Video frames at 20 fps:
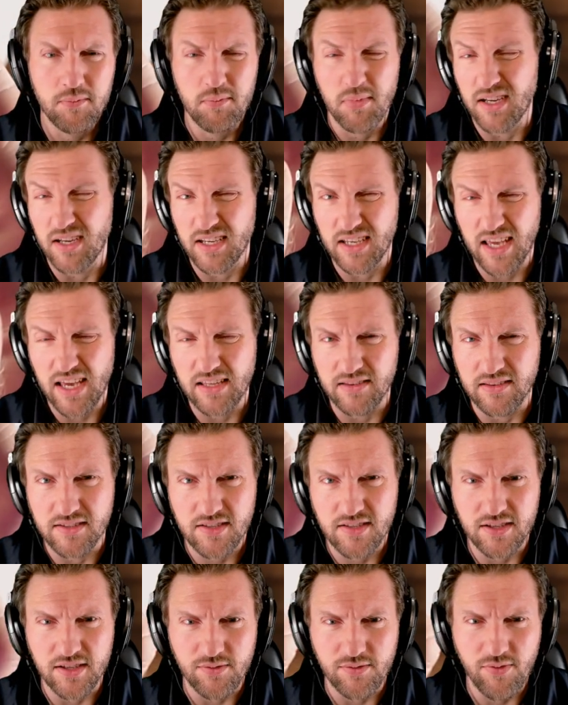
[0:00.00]
But again,
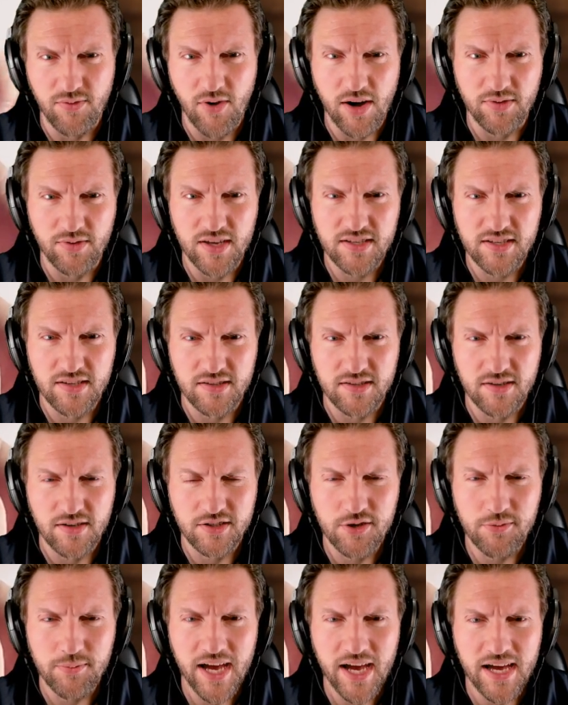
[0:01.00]
there's only 5 there, so it's
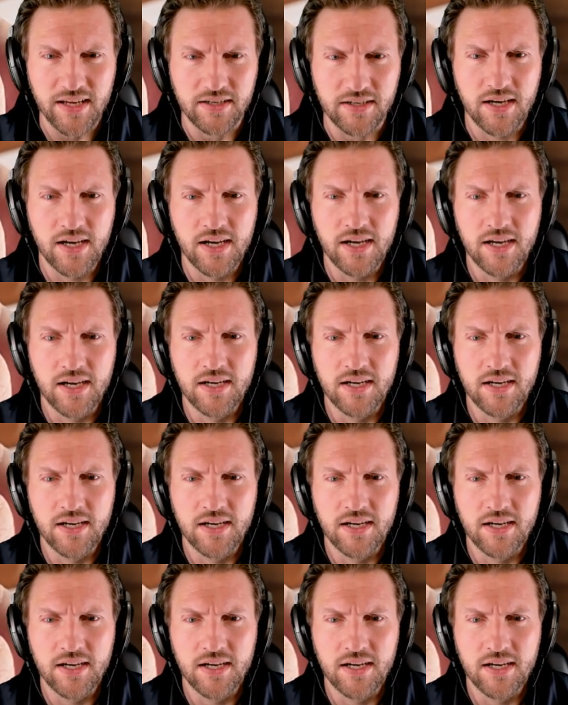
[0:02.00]
not too bad.